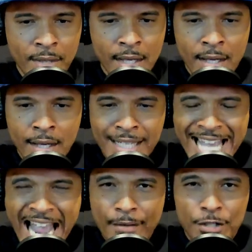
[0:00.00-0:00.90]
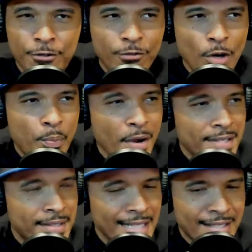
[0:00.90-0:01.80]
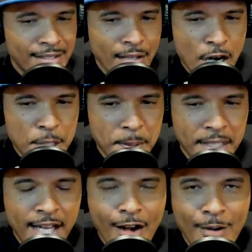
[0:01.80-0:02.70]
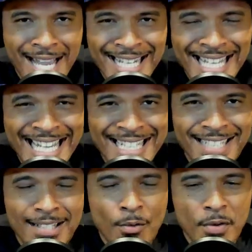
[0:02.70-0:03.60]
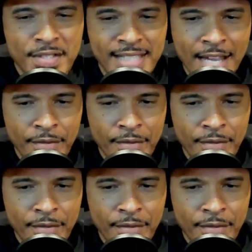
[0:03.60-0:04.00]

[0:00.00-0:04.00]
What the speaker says: He averaged 4.6 yards per carry and ended with 7